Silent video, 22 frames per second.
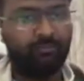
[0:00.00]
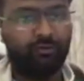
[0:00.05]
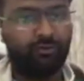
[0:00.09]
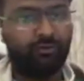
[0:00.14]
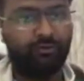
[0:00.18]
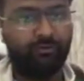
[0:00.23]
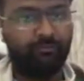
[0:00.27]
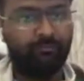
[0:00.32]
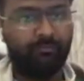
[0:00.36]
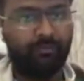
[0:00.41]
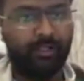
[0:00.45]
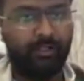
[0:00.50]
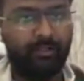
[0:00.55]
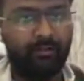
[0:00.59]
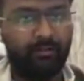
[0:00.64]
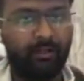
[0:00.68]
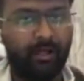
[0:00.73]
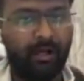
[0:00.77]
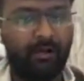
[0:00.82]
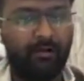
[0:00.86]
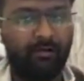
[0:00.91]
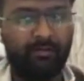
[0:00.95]
So
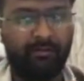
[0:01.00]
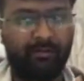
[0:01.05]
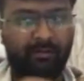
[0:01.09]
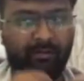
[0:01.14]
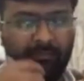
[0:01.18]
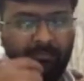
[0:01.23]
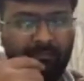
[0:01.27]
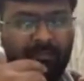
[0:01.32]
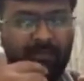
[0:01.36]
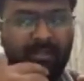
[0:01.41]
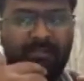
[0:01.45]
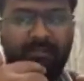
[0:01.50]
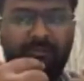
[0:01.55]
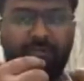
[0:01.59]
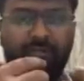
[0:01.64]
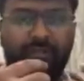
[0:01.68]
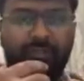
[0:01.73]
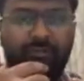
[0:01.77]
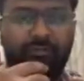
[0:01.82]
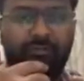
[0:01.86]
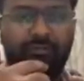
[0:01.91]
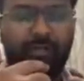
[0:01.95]
there is
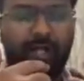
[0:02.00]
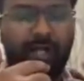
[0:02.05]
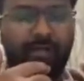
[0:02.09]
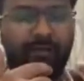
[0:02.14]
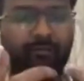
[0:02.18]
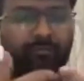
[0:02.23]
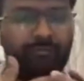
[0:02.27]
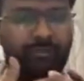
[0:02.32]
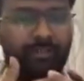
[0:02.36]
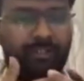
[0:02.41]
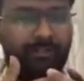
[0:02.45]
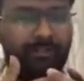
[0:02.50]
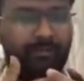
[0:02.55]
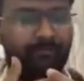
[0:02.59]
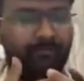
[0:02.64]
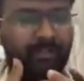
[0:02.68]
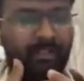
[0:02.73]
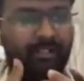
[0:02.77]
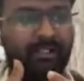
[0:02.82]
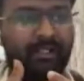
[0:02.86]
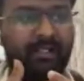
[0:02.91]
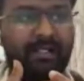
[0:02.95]
no issue I have seen
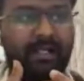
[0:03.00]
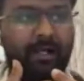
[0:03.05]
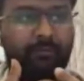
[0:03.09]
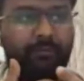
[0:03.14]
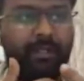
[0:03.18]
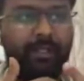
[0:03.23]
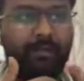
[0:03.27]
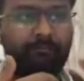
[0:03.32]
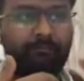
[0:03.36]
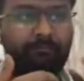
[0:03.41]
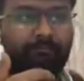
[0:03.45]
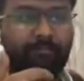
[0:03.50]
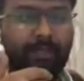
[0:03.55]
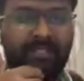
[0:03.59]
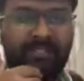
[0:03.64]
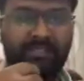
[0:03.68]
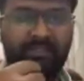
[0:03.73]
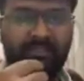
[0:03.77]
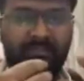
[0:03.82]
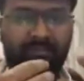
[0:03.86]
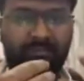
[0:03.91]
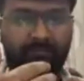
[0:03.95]
till now in
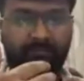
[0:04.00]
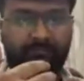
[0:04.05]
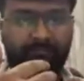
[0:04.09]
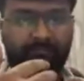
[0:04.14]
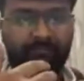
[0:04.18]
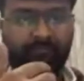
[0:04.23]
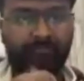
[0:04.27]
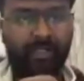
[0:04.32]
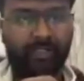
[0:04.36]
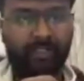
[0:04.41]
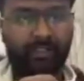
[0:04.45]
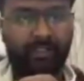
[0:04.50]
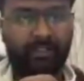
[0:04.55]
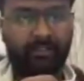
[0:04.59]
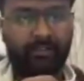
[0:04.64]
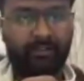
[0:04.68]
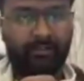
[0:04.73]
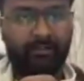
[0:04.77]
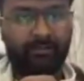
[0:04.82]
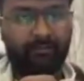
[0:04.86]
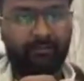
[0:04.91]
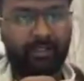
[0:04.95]
matches. But
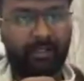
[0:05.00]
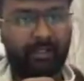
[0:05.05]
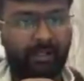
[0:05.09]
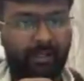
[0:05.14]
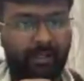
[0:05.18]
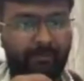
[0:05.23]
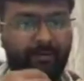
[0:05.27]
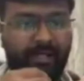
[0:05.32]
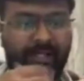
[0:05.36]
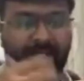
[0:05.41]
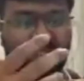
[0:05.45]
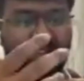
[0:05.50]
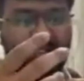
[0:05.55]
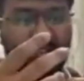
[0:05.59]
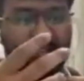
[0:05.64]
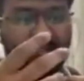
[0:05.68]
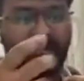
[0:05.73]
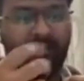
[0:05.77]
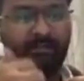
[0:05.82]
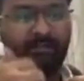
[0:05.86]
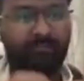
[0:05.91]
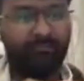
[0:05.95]
if I can
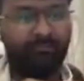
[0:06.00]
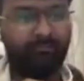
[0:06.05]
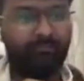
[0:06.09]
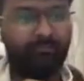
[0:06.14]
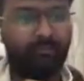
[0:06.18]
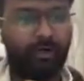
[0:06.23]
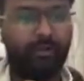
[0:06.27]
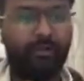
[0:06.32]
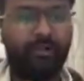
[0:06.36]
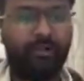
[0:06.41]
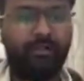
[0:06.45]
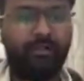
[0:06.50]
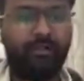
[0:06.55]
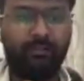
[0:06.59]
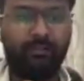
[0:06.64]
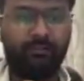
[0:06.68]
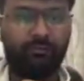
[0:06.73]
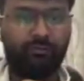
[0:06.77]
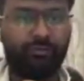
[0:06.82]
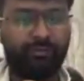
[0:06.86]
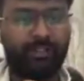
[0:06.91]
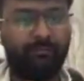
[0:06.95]
get the
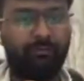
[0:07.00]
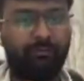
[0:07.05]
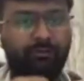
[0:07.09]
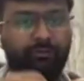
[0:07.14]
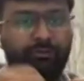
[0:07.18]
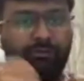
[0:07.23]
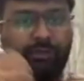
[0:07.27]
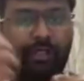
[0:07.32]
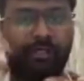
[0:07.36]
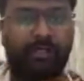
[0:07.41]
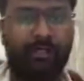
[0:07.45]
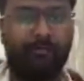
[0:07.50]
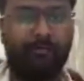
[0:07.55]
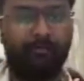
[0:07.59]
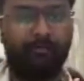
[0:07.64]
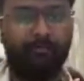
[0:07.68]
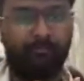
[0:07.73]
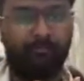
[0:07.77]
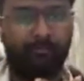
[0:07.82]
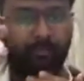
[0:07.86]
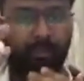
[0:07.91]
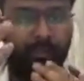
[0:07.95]
original source, then also I
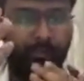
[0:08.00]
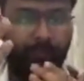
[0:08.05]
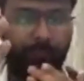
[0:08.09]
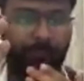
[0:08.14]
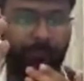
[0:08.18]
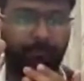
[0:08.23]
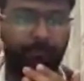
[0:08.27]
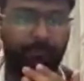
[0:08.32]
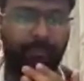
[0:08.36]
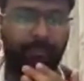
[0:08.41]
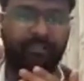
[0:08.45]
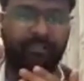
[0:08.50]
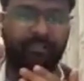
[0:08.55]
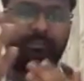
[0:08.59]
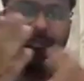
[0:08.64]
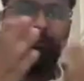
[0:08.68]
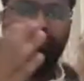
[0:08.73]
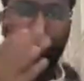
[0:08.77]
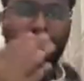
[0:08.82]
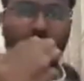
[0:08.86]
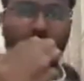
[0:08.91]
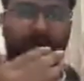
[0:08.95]
can
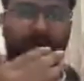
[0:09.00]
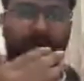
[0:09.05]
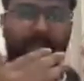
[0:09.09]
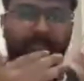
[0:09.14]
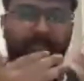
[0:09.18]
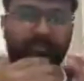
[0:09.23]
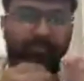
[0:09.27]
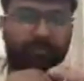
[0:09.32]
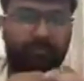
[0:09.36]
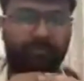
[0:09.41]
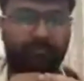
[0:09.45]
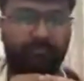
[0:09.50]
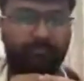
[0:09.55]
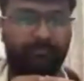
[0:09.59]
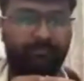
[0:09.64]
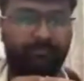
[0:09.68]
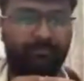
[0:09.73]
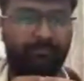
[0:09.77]
specific to answers.